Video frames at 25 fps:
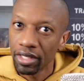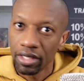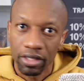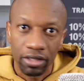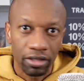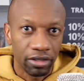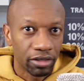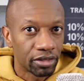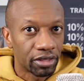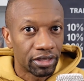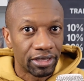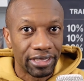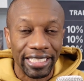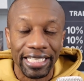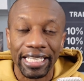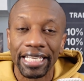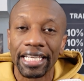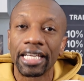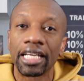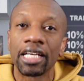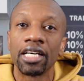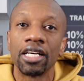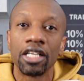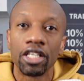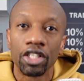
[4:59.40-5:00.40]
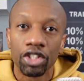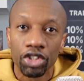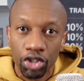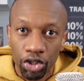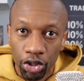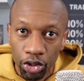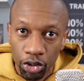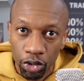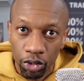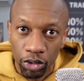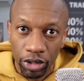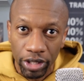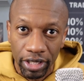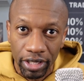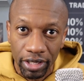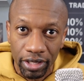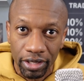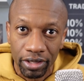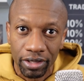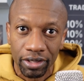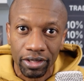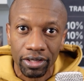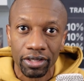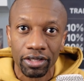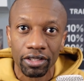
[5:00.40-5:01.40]
Stick to it.
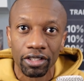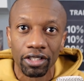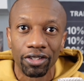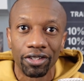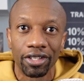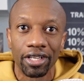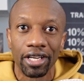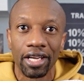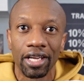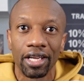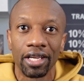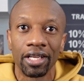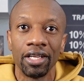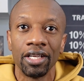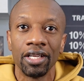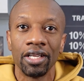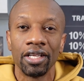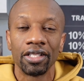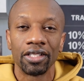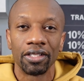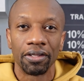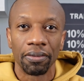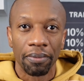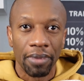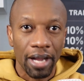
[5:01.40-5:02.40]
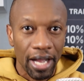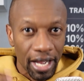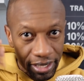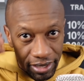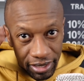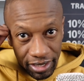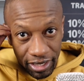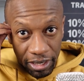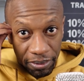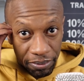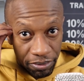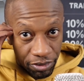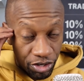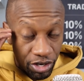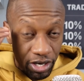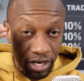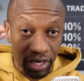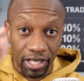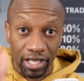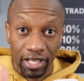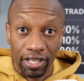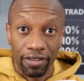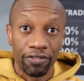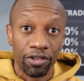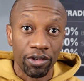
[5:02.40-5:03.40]
Okay. The mindset I'm trying to
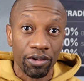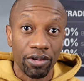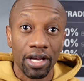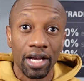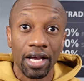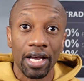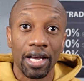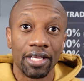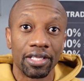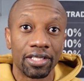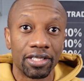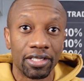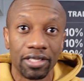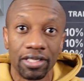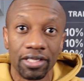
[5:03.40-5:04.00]
give you guys is